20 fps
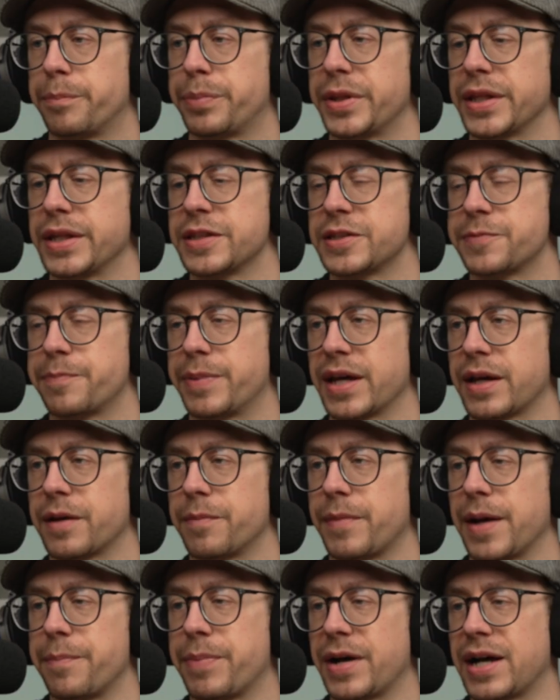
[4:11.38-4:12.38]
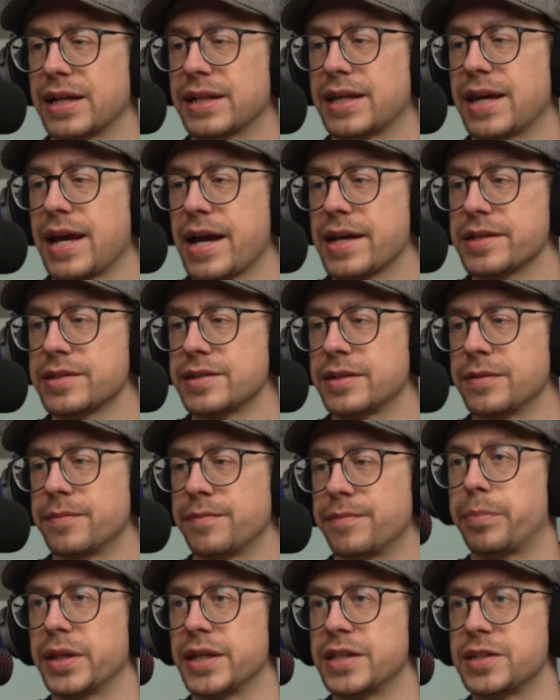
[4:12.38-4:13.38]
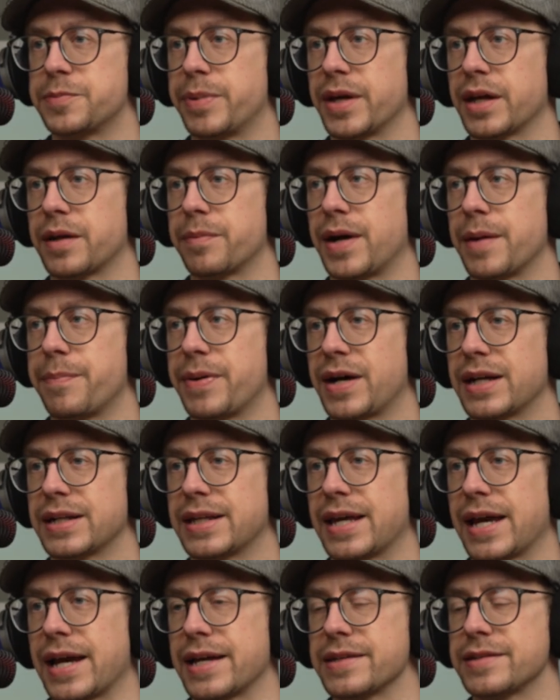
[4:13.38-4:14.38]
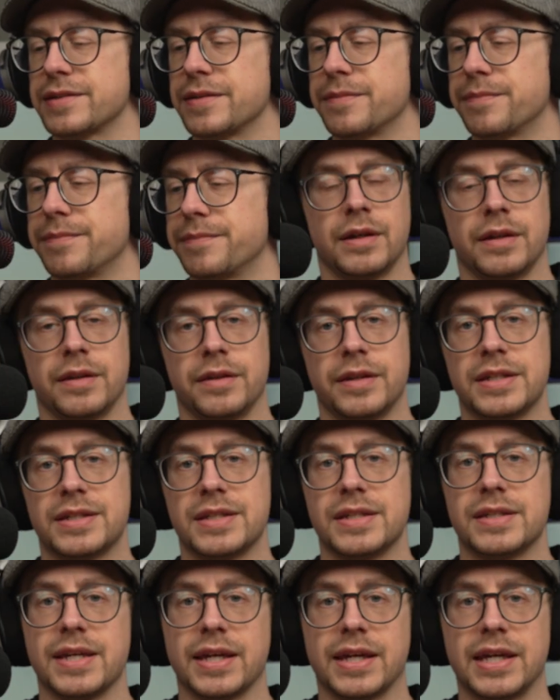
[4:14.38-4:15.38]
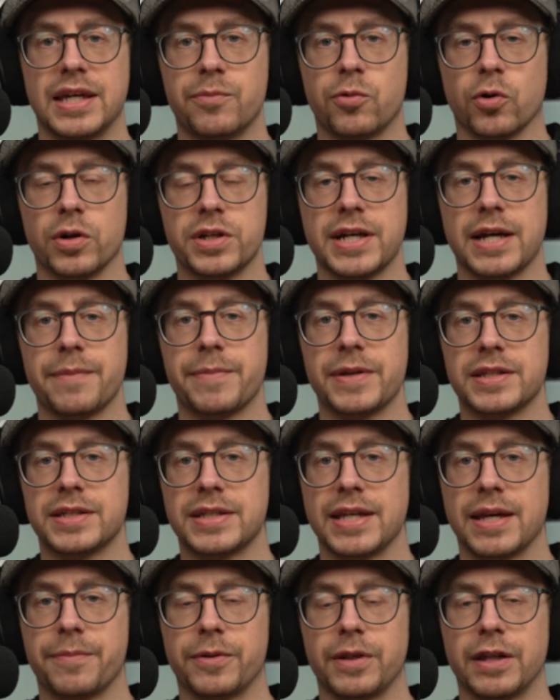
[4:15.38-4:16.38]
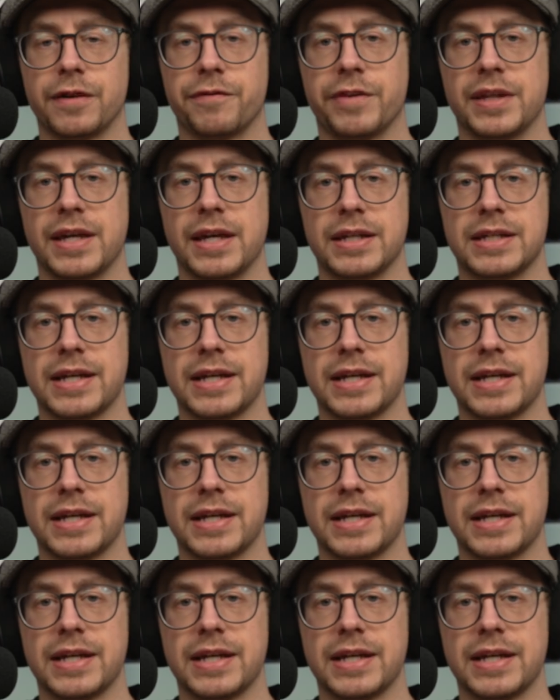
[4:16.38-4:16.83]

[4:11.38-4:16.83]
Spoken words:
Please pick my podcast. Please pick my podcast. This is a keyboard typing sample of the